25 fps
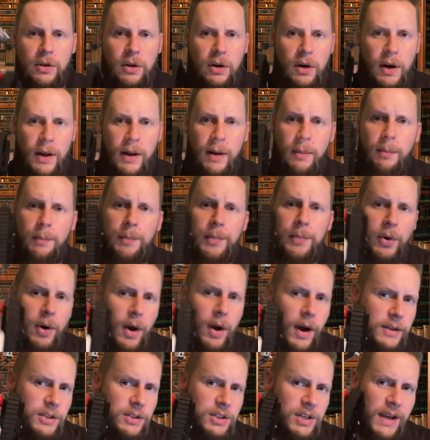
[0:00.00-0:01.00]
in a
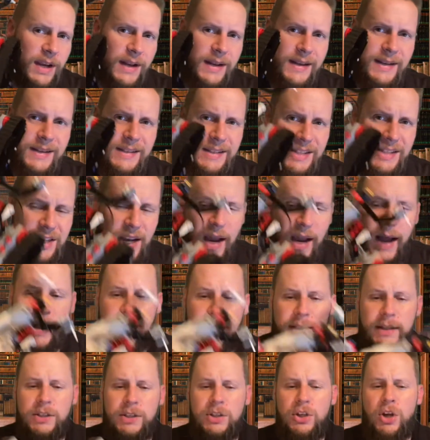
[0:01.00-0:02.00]
project, a
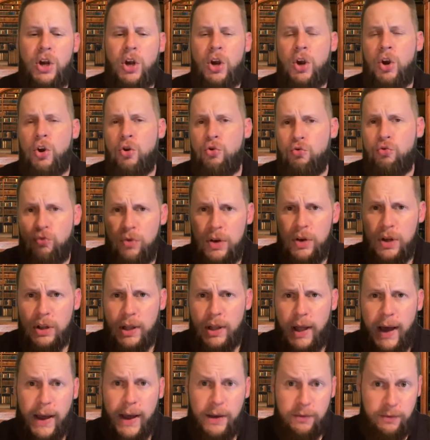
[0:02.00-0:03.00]
challenge, real
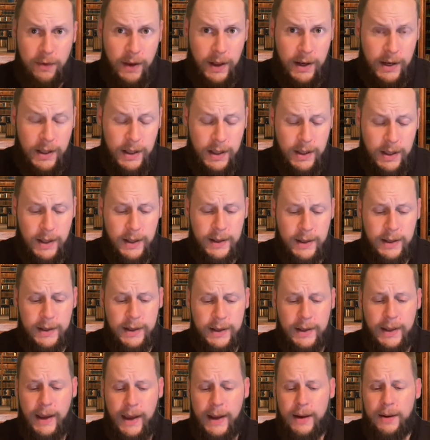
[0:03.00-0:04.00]
life, anything like
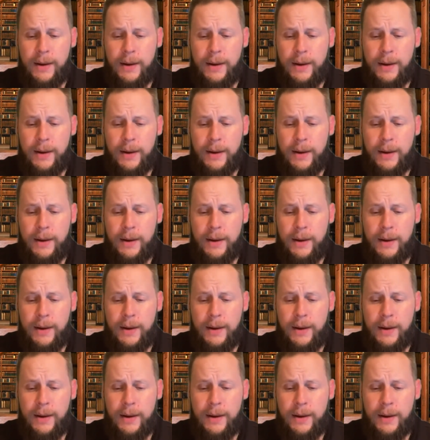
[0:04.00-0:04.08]
that.